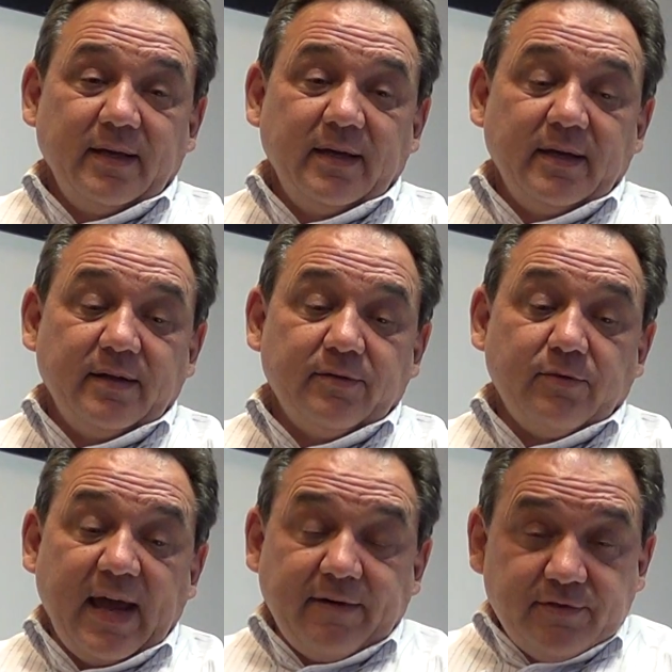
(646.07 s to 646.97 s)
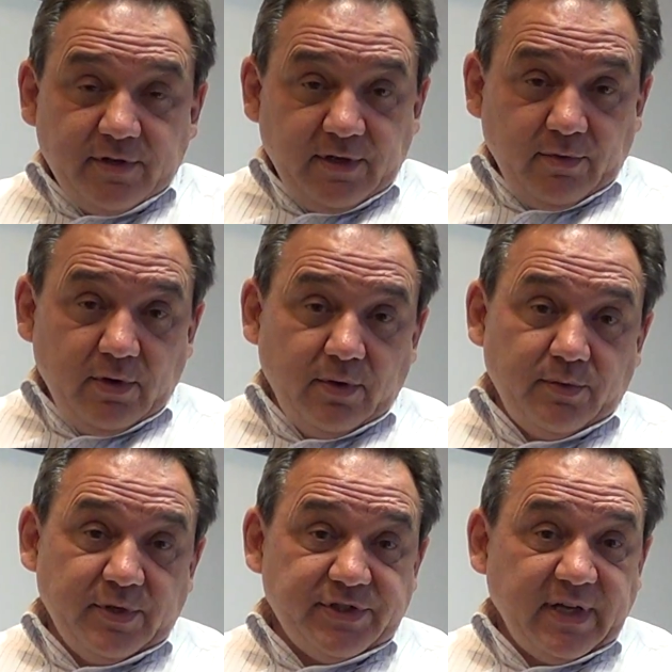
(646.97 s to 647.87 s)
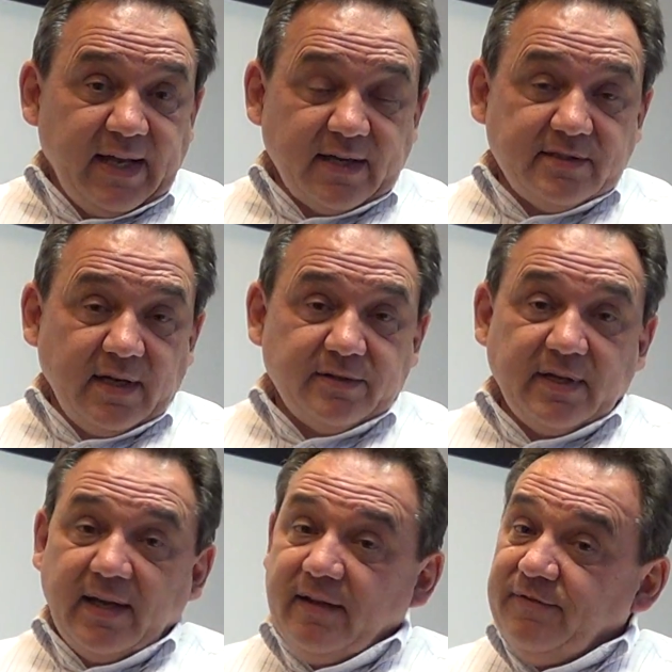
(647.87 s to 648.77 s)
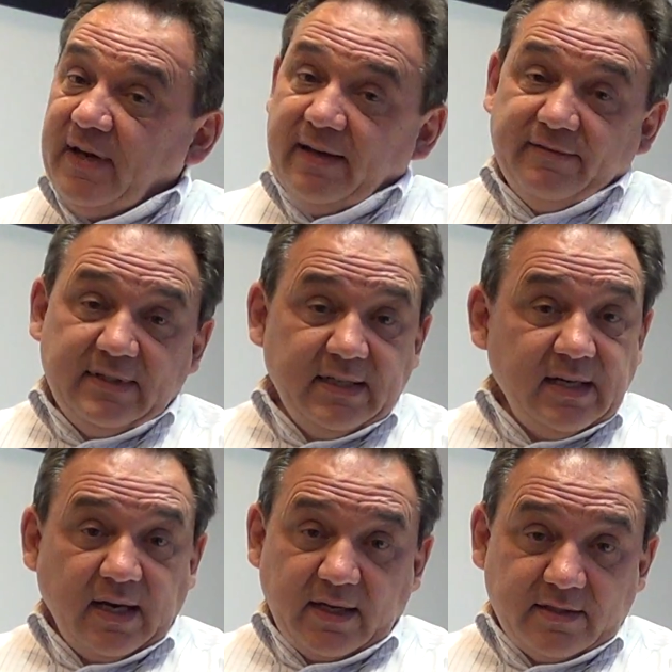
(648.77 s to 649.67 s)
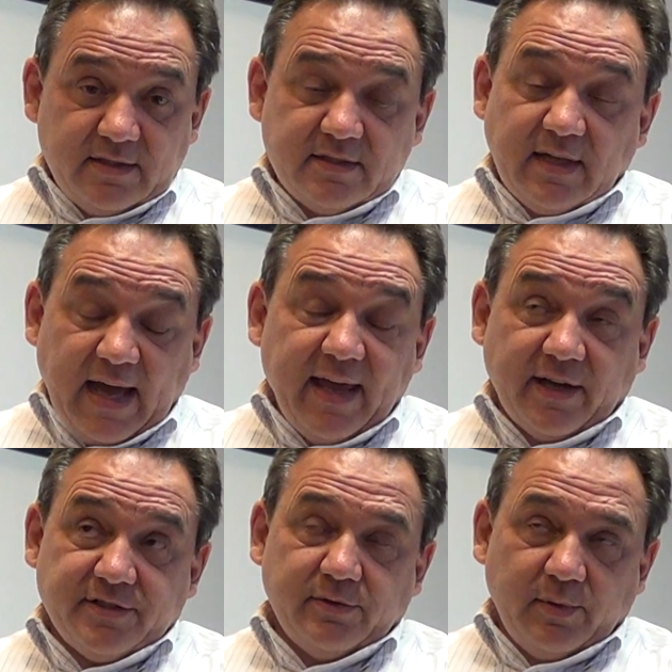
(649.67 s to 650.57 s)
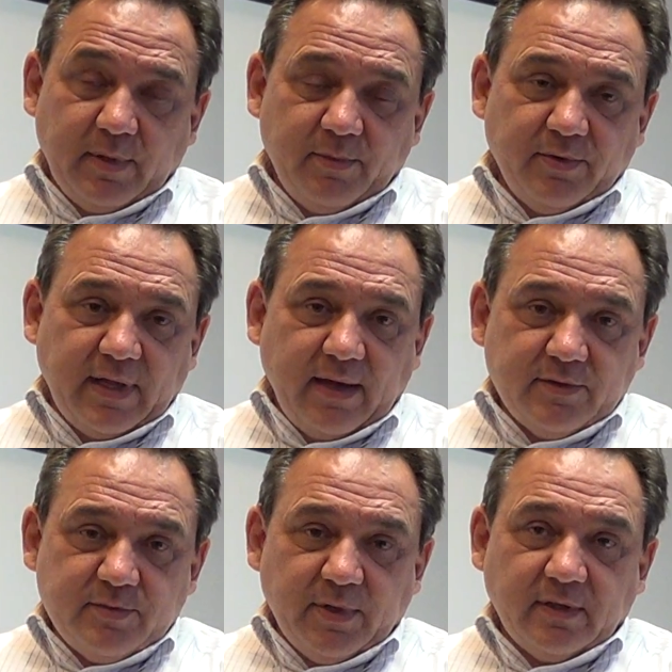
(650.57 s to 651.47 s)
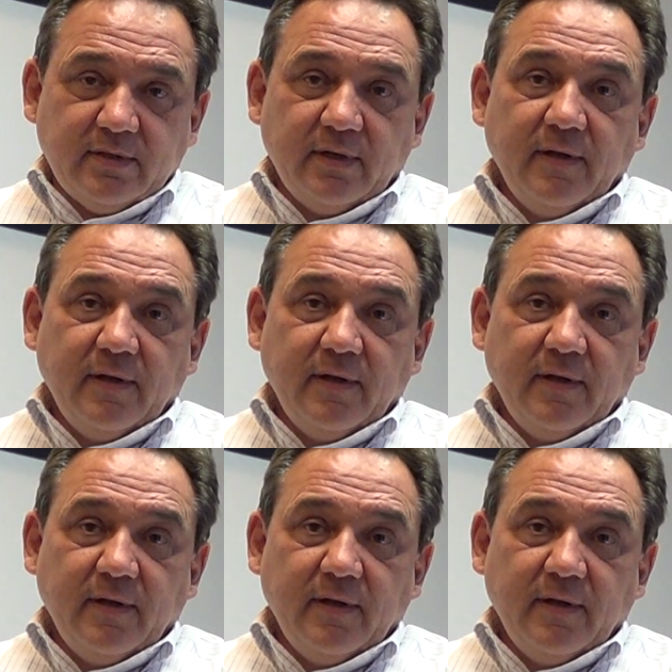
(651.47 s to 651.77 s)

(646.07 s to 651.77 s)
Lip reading: And Rafferty Road, which connects down to 85, did not exist. I actually remember when that was built.